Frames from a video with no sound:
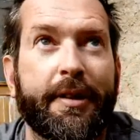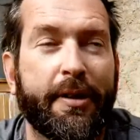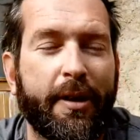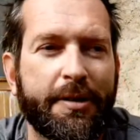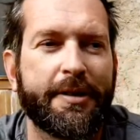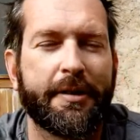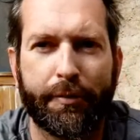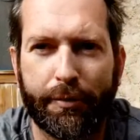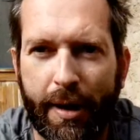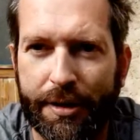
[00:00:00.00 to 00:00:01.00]
cost is a
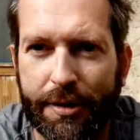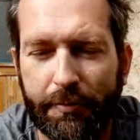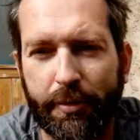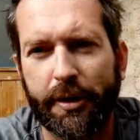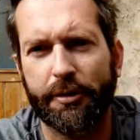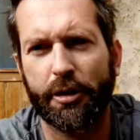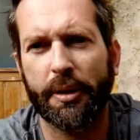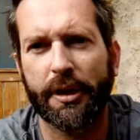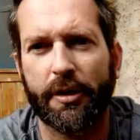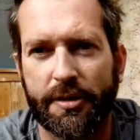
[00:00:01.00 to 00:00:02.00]
fraction of what it'll
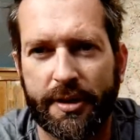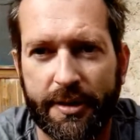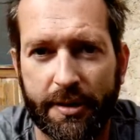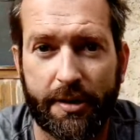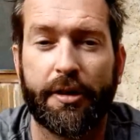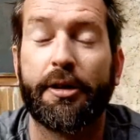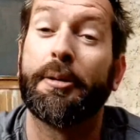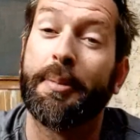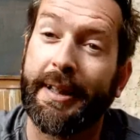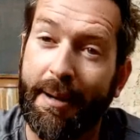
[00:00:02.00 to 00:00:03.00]
normally cost, because there's
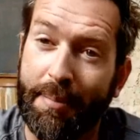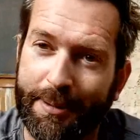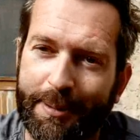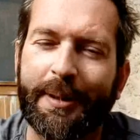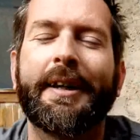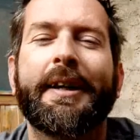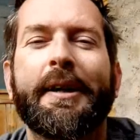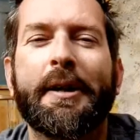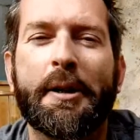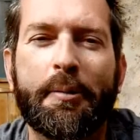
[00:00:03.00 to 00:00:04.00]
human capital
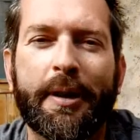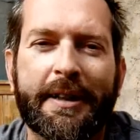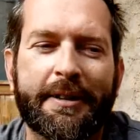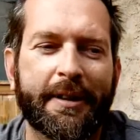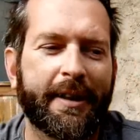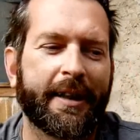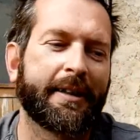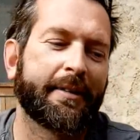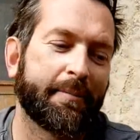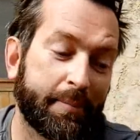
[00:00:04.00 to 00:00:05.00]
who are willing to
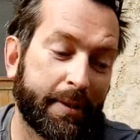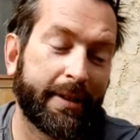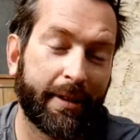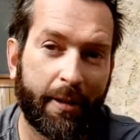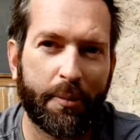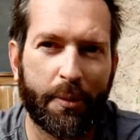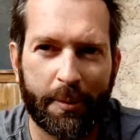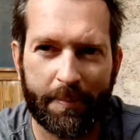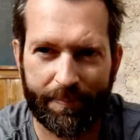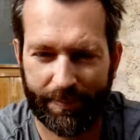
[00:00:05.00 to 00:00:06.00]
like put in a lot
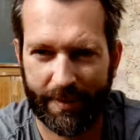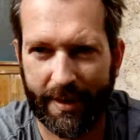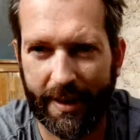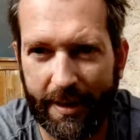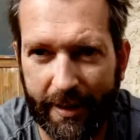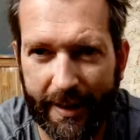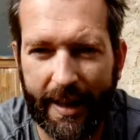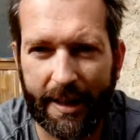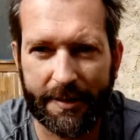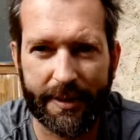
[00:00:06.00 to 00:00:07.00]
more than they're going to get
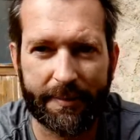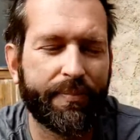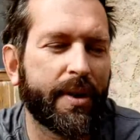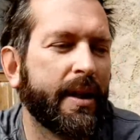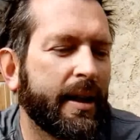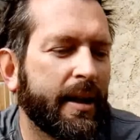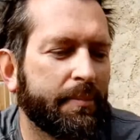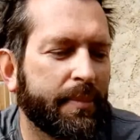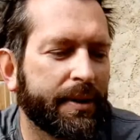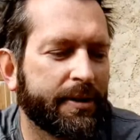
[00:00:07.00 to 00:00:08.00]
out of it.
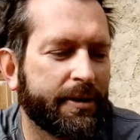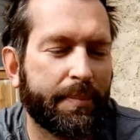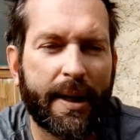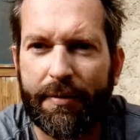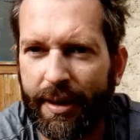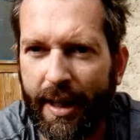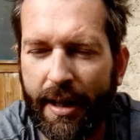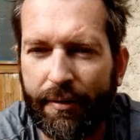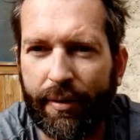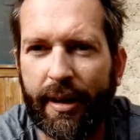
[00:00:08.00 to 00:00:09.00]
But just to pay for the
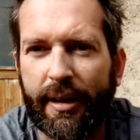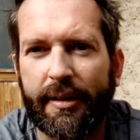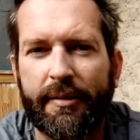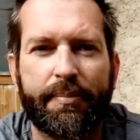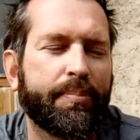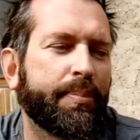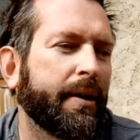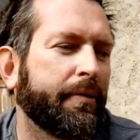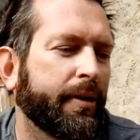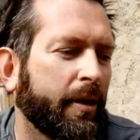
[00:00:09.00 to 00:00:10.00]
airfare,
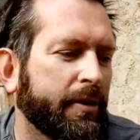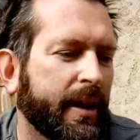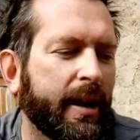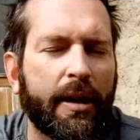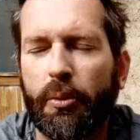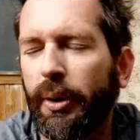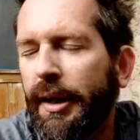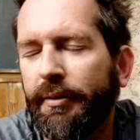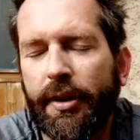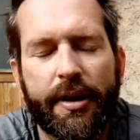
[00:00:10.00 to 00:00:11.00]
pay for the hotel, or
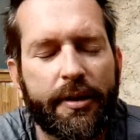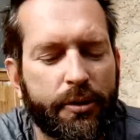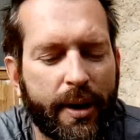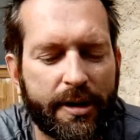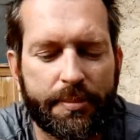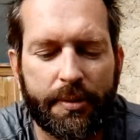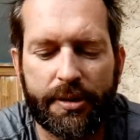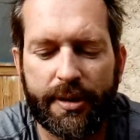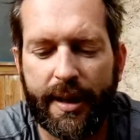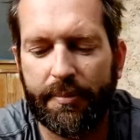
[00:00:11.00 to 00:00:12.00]
whatever, the
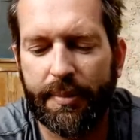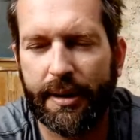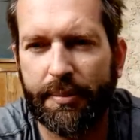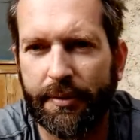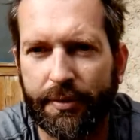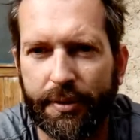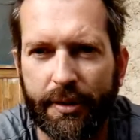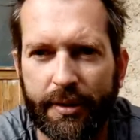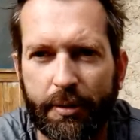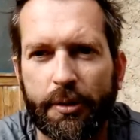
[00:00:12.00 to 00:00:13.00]
transport there and back, of the
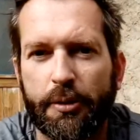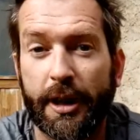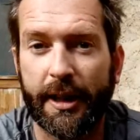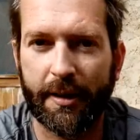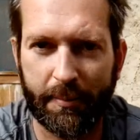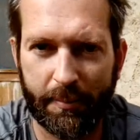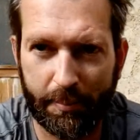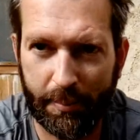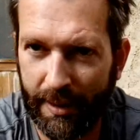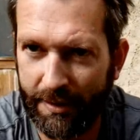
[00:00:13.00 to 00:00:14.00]
food. We're not talking
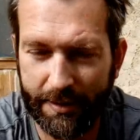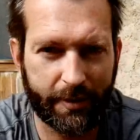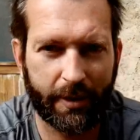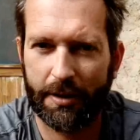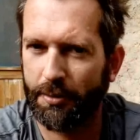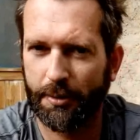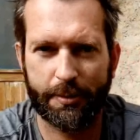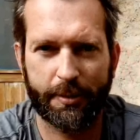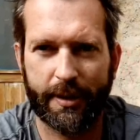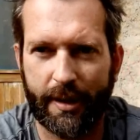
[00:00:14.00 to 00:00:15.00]
millions of dollars. We're not
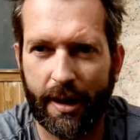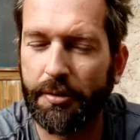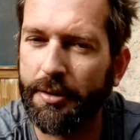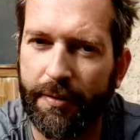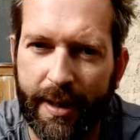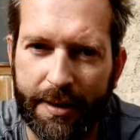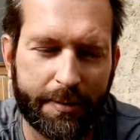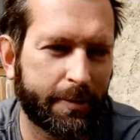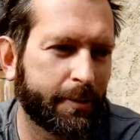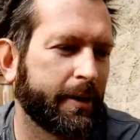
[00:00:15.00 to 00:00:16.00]
talking hundreds of
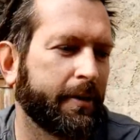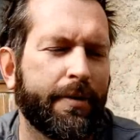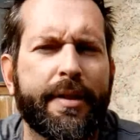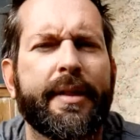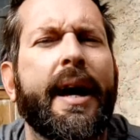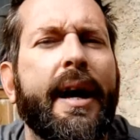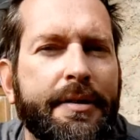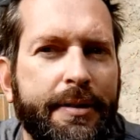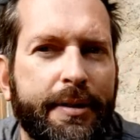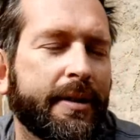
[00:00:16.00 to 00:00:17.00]
thousands. We're talking a few
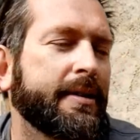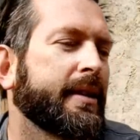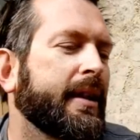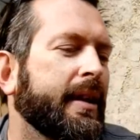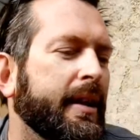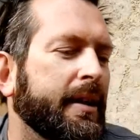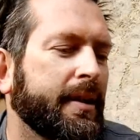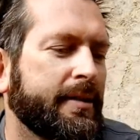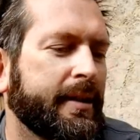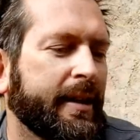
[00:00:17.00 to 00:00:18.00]
$1,000s
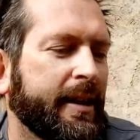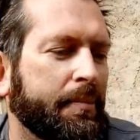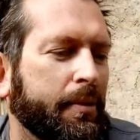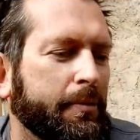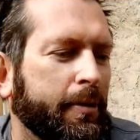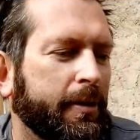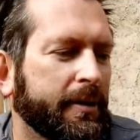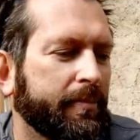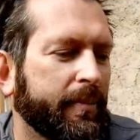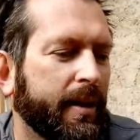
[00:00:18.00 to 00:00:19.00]
just to get that ball
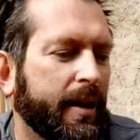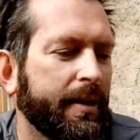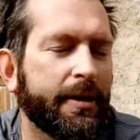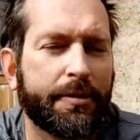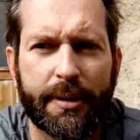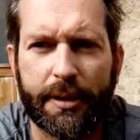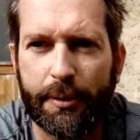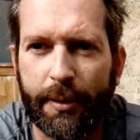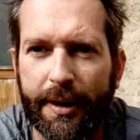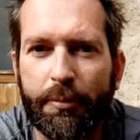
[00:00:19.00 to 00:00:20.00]
rolling. I think it's really
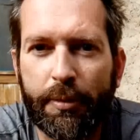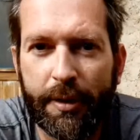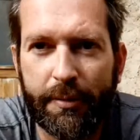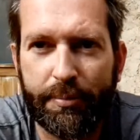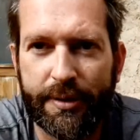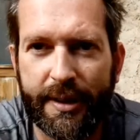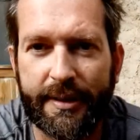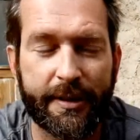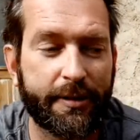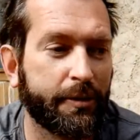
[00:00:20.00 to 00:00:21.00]
cool. And then when you can
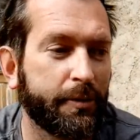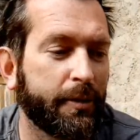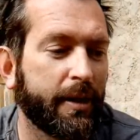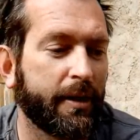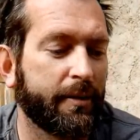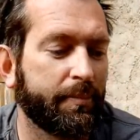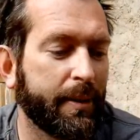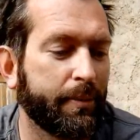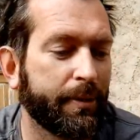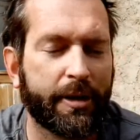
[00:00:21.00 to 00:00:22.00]
present it to like
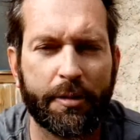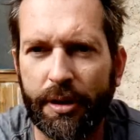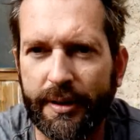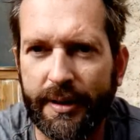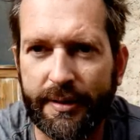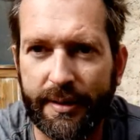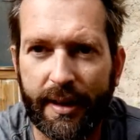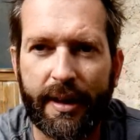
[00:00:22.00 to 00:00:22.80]
people in the communities,